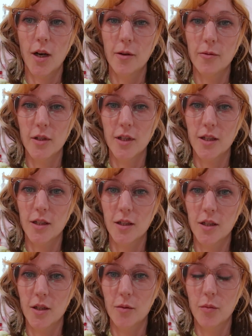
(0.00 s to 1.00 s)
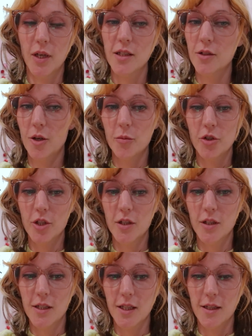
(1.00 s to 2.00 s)
really think that the best option
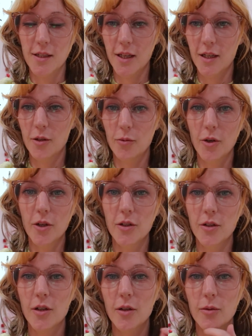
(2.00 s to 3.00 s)
is that second one,